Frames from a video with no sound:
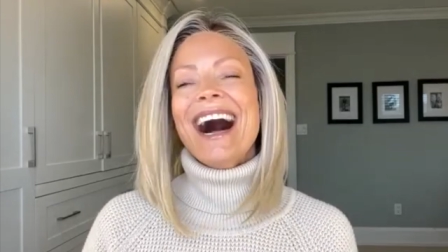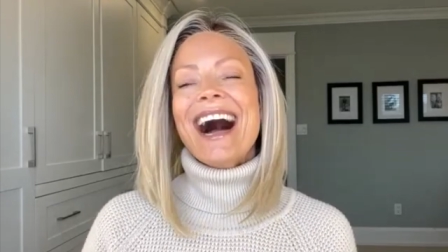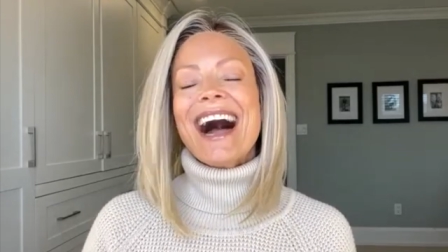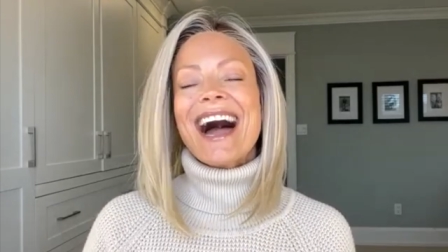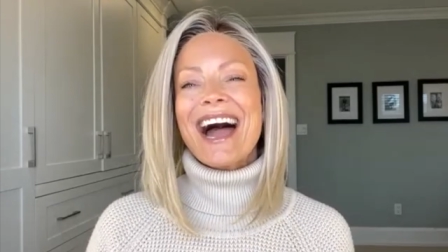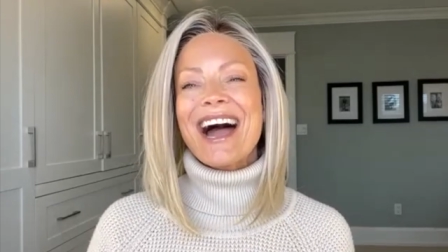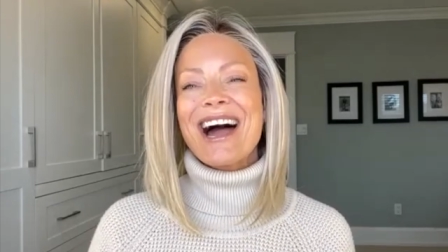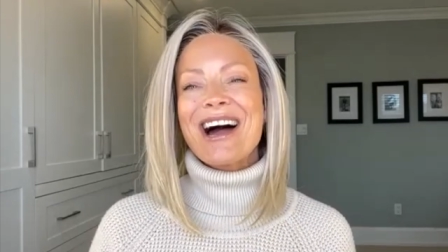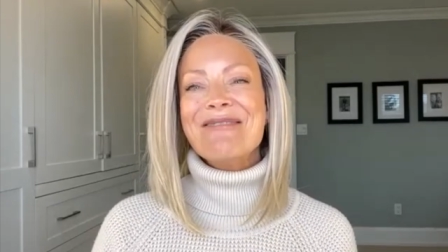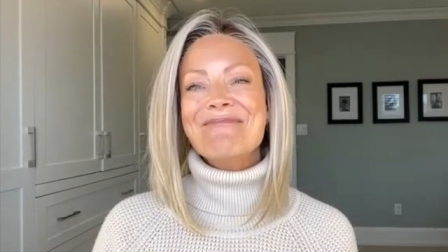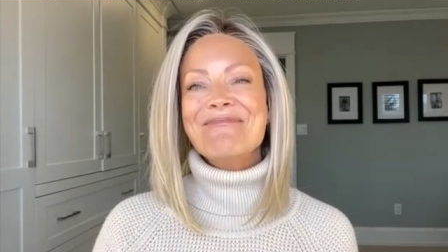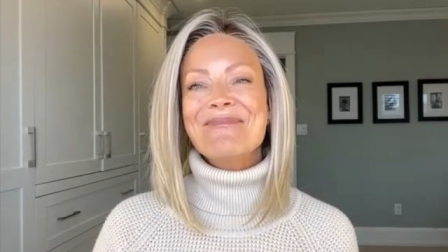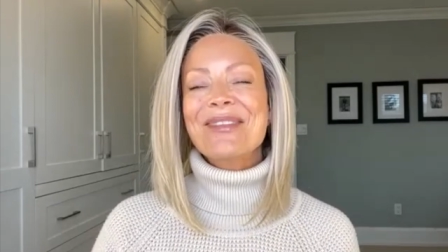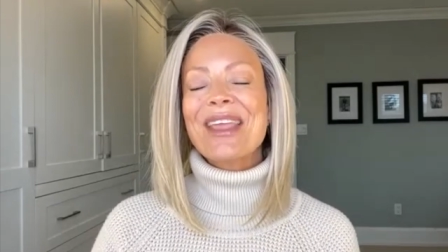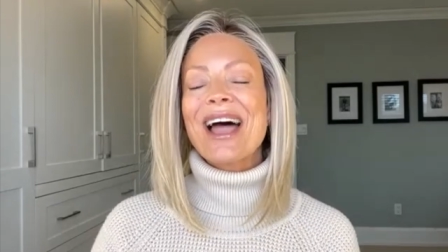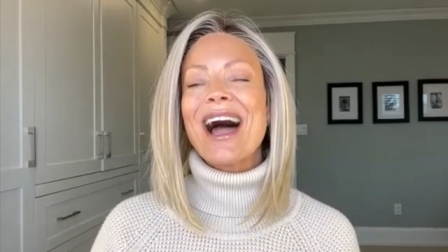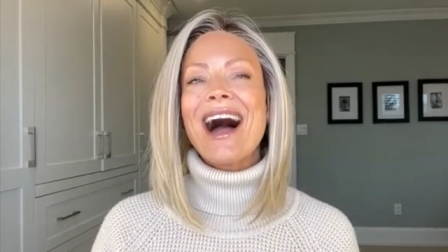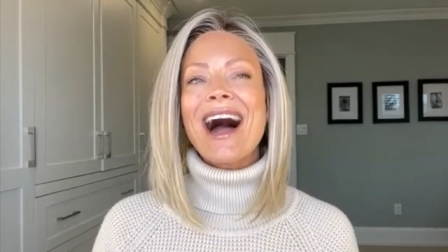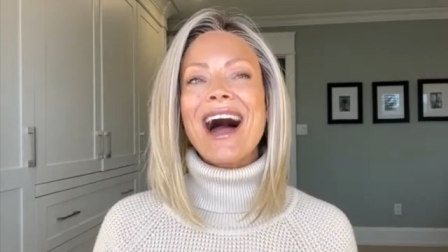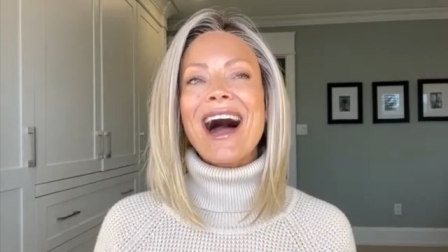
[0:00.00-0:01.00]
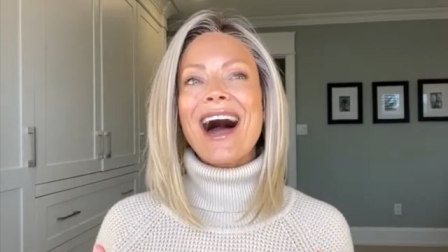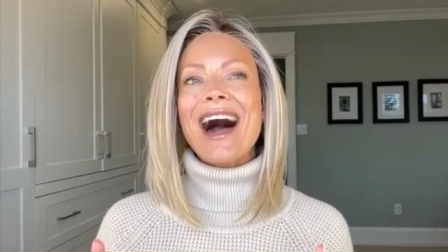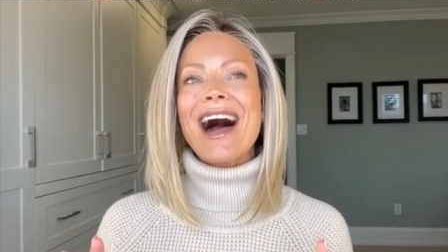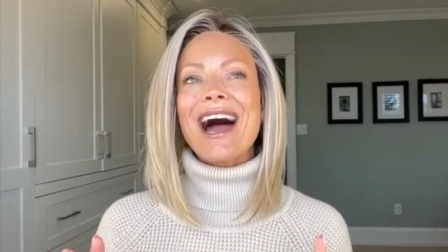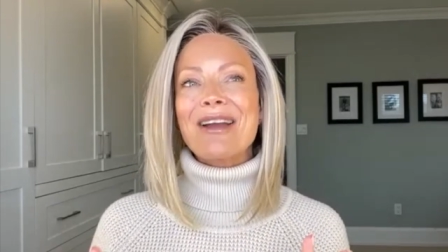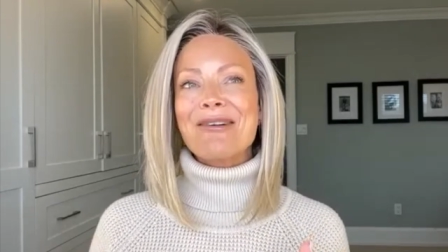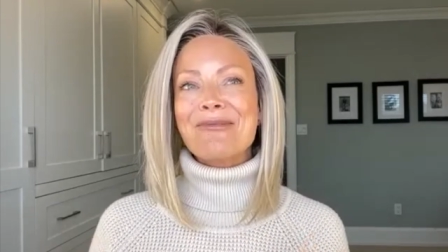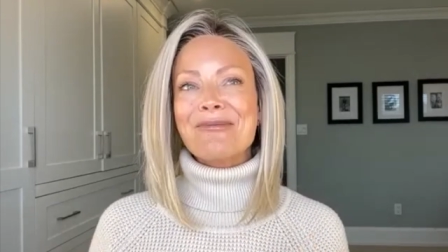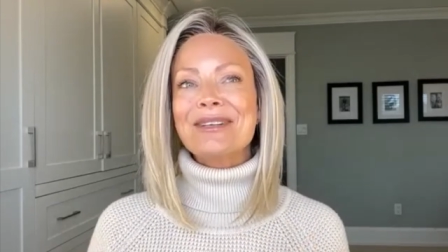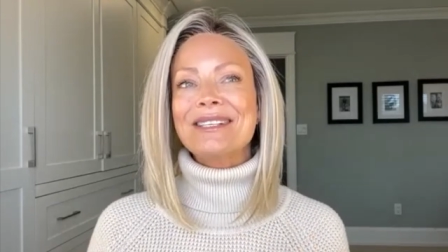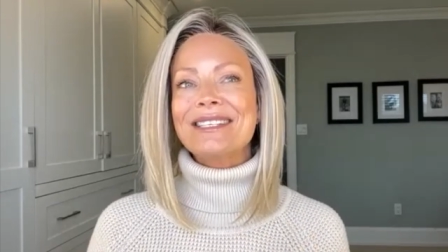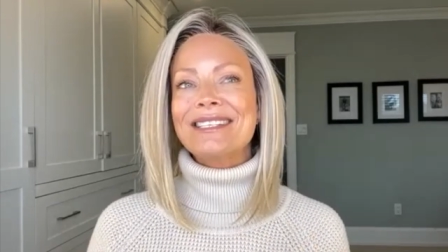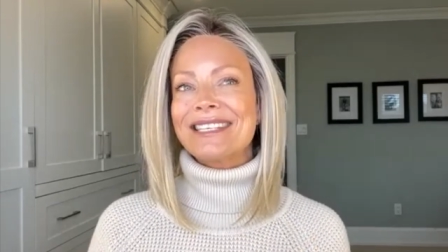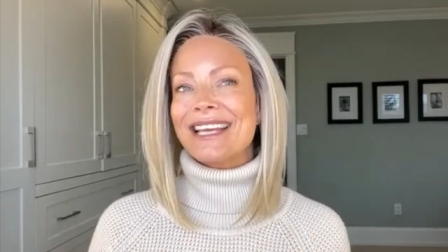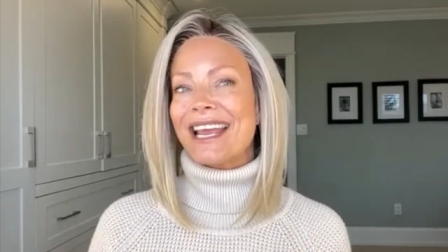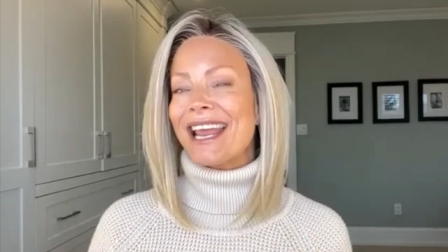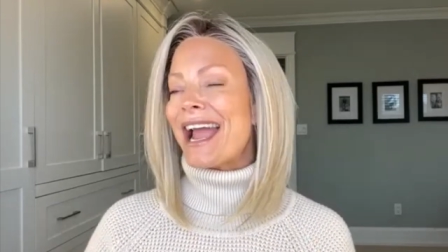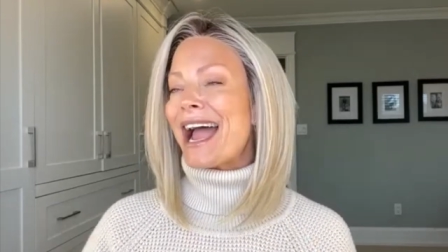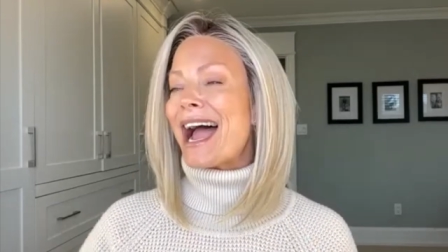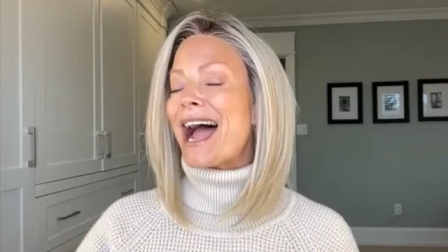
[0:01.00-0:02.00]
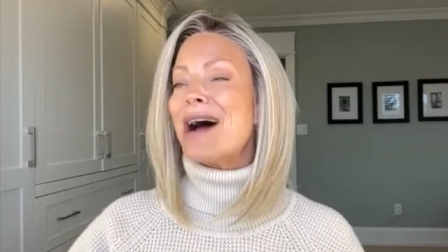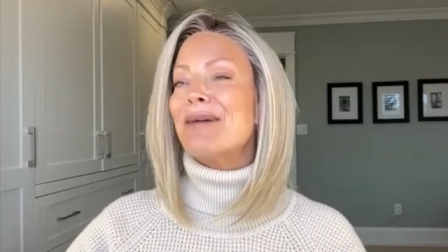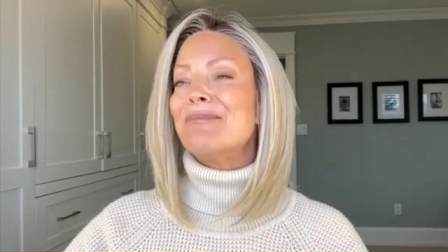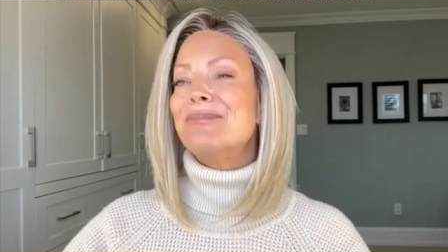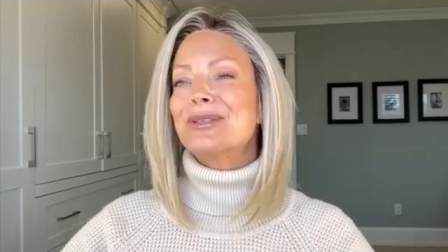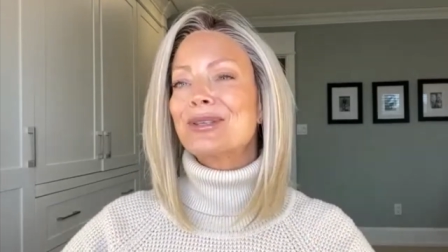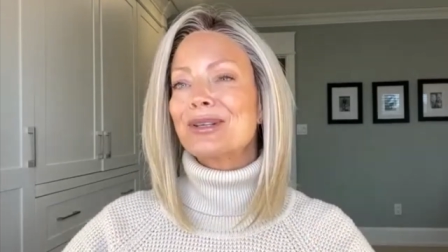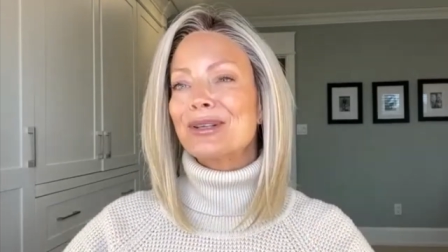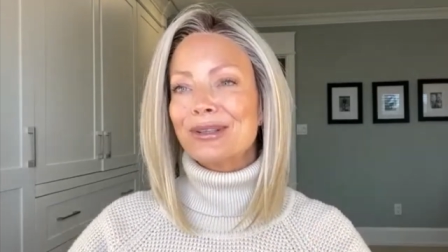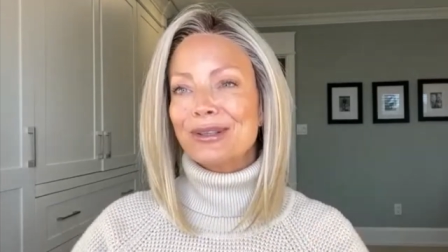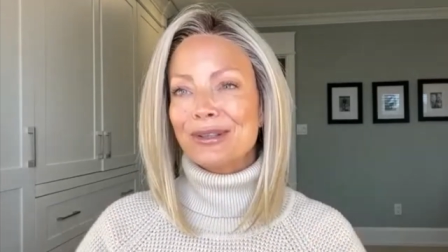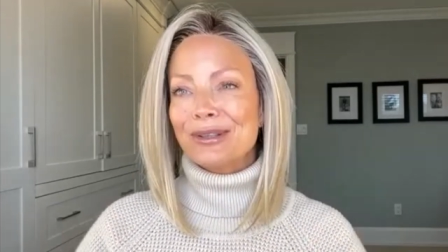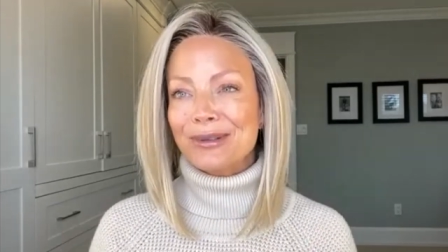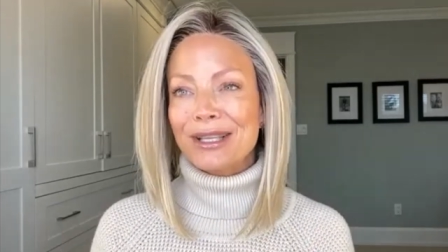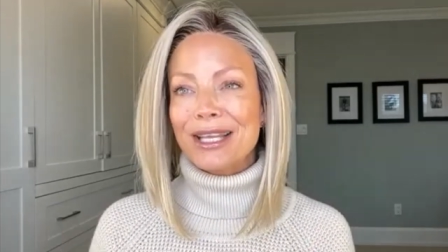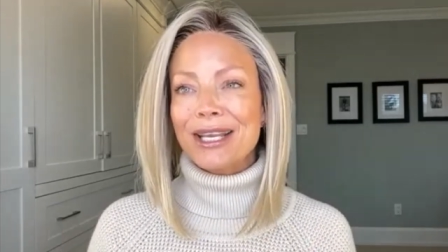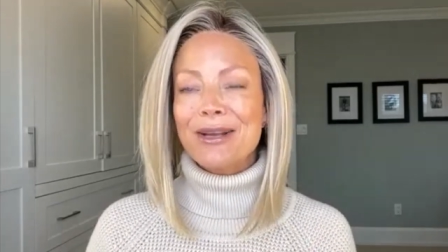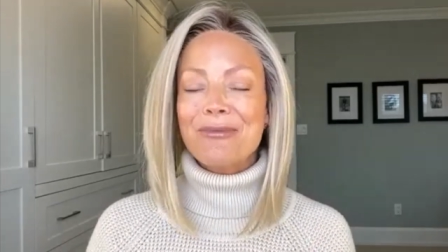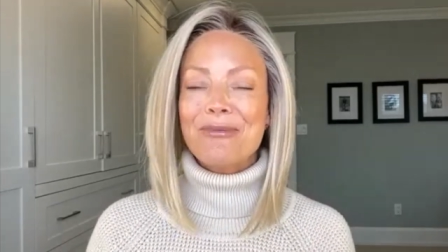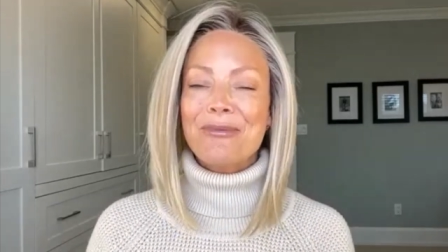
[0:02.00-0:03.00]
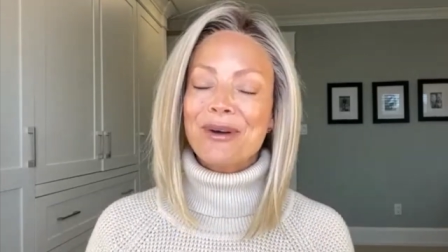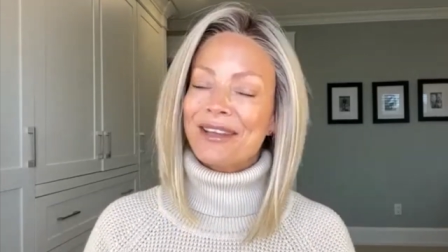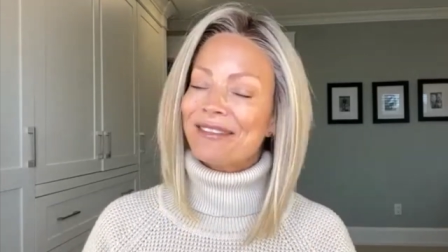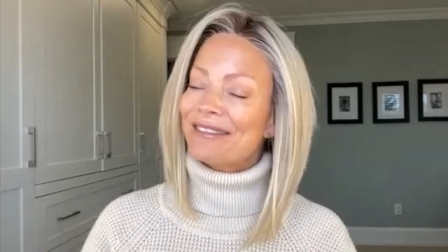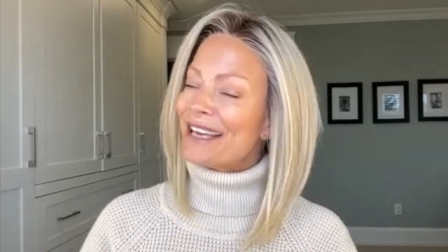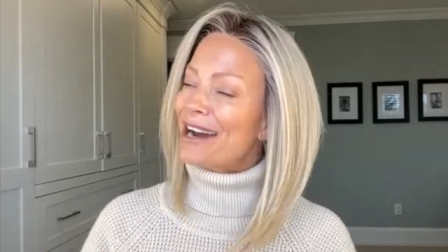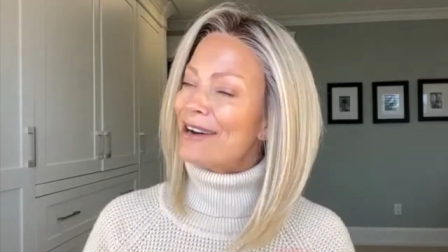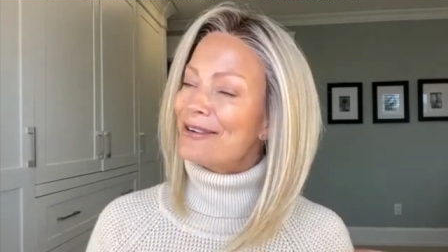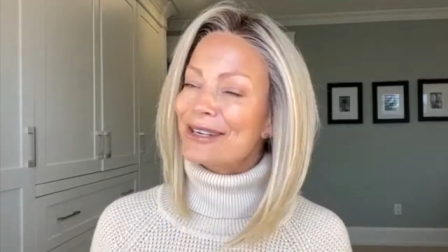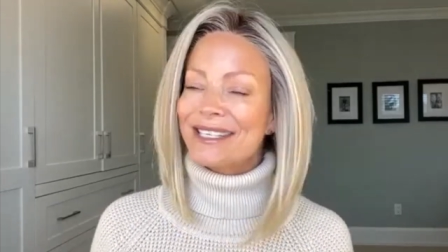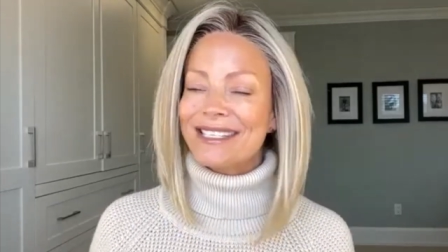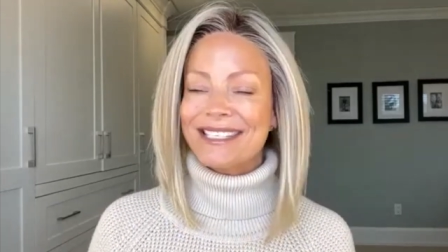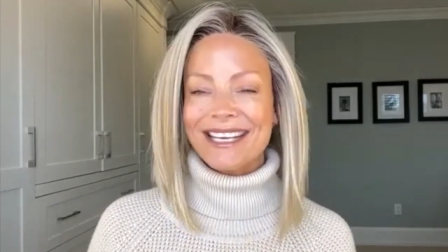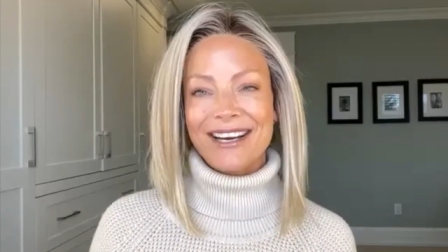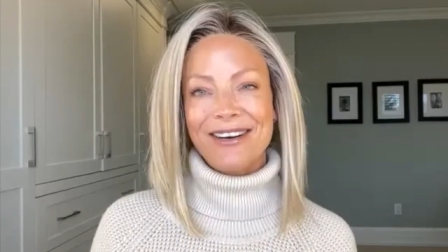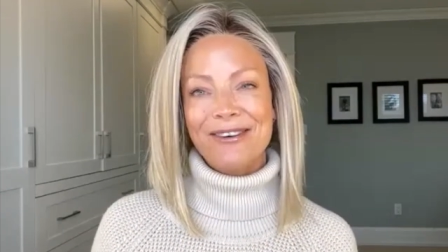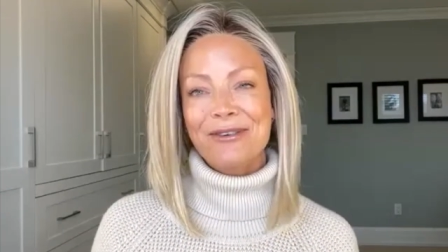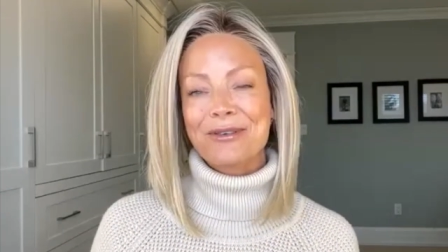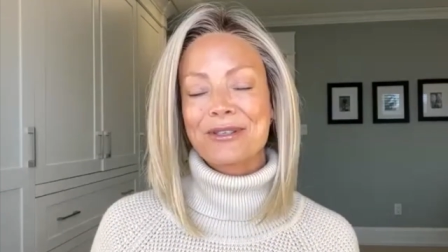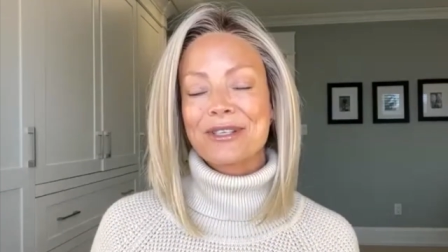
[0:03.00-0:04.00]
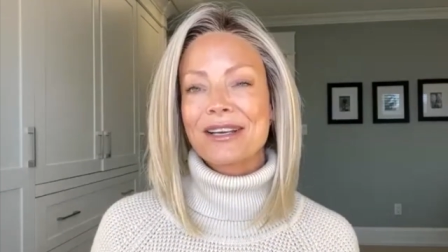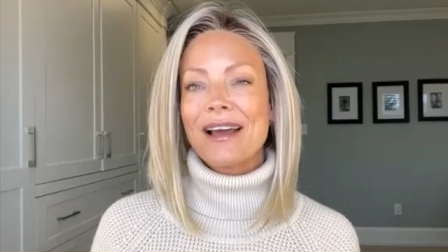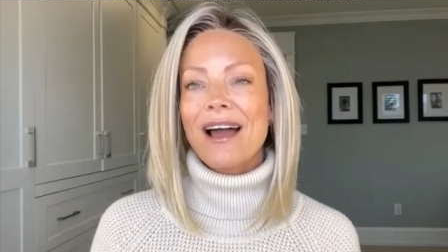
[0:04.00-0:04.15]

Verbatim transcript: Um, I would say absolutely, without a doubt,